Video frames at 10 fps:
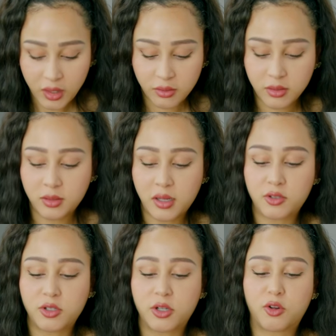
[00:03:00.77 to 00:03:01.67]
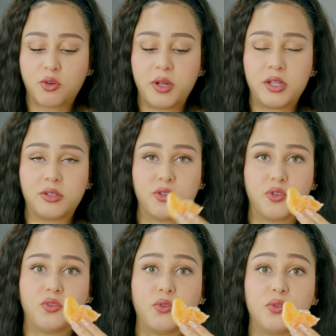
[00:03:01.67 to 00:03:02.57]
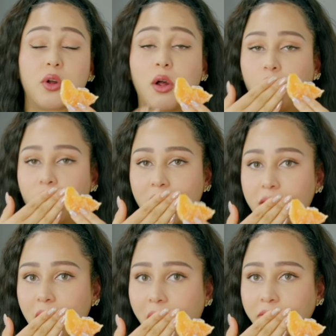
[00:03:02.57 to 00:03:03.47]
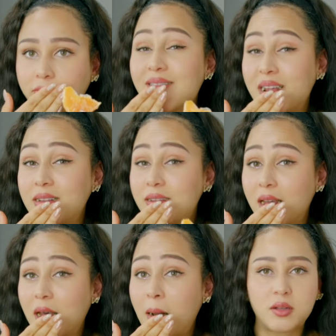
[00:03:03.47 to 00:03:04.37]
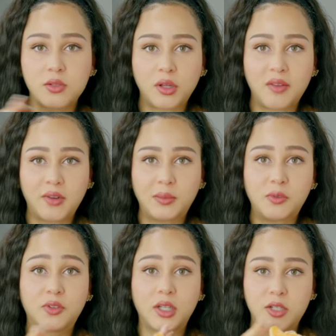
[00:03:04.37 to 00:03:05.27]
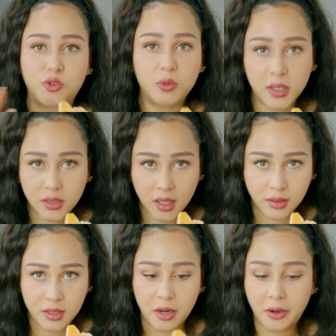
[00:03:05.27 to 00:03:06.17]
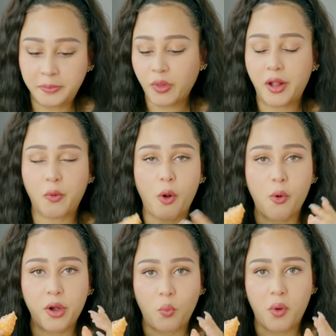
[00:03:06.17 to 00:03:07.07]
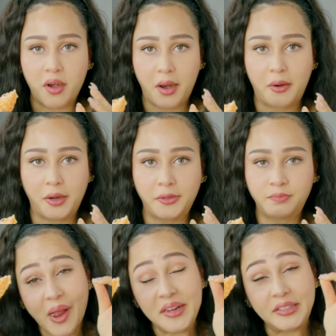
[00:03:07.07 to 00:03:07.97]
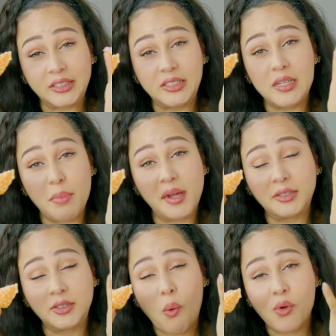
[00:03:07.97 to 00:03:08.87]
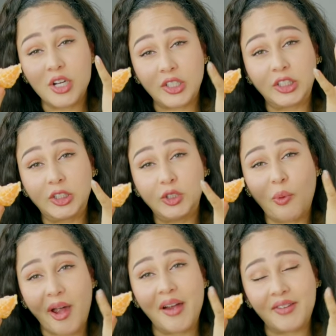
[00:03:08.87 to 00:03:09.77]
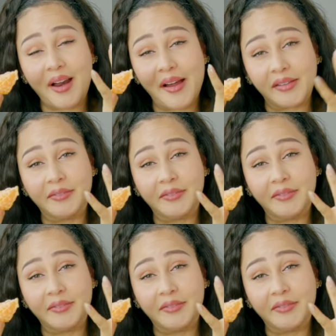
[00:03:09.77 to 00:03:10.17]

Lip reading: This is actually a Korean citrus fruit called Redhang. It's only available for like 2 months out of the year and grown in one area. It is the best orange you will ever have